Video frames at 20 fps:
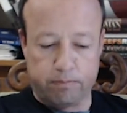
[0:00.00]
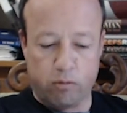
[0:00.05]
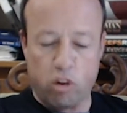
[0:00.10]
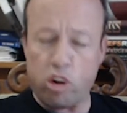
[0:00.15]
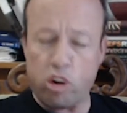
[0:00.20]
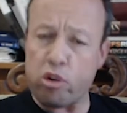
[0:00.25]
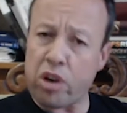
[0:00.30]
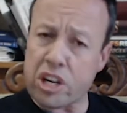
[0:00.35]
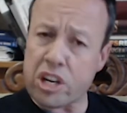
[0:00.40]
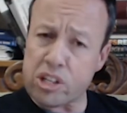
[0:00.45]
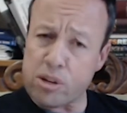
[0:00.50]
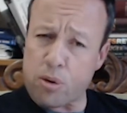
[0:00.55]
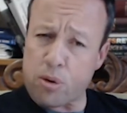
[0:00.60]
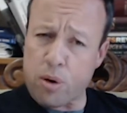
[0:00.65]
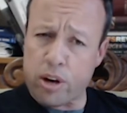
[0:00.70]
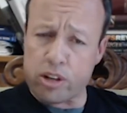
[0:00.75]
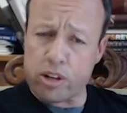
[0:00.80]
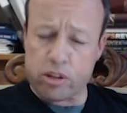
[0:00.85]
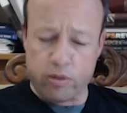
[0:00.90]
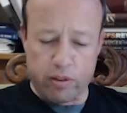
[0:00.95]
The writer
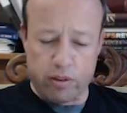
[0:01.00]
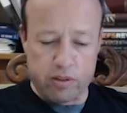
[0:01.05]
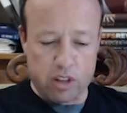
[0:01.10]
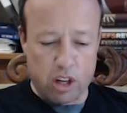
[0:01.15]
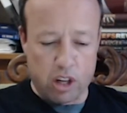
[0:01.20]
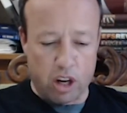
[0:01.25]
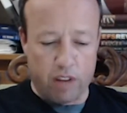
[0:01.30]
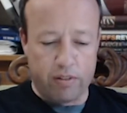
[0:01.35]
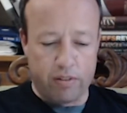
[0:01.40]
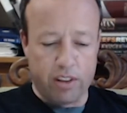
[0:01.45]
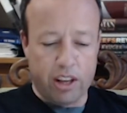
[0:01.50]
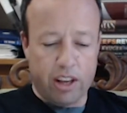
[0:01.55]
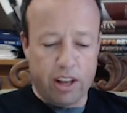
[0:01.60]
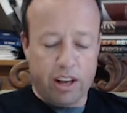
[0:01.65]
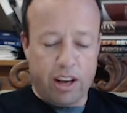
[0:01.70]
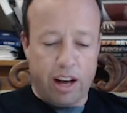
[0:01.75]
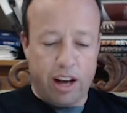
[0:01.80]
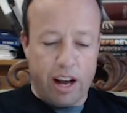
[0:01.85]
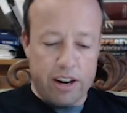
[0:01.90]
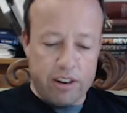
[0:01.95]
quotes from Psalm
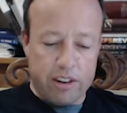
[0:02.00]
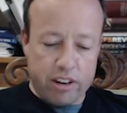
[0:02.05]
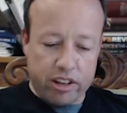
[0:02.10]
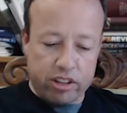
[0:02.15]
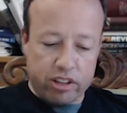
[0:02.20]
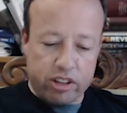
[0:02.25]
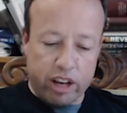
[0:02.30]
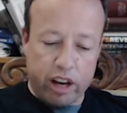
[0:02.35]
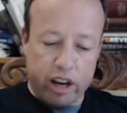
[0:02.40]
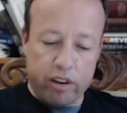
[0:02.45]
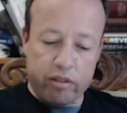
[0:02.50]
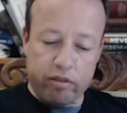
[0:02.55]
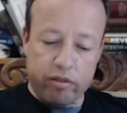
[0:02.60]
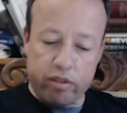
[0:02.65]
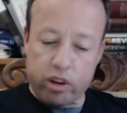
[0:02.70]
110,